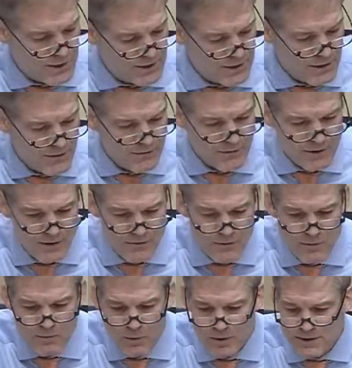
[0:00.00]
question. Are there any
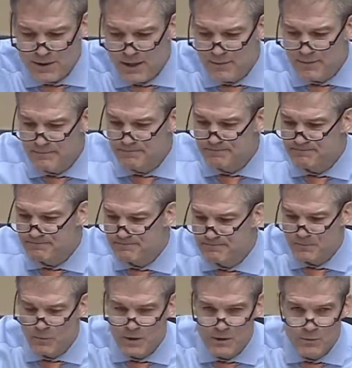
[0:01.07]
other reports coming?
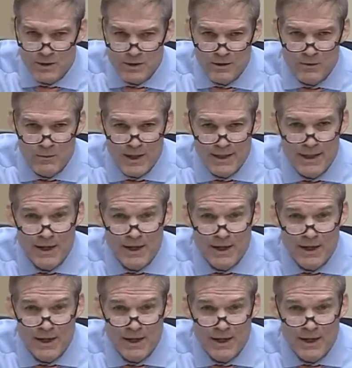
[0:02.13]
What are you working on right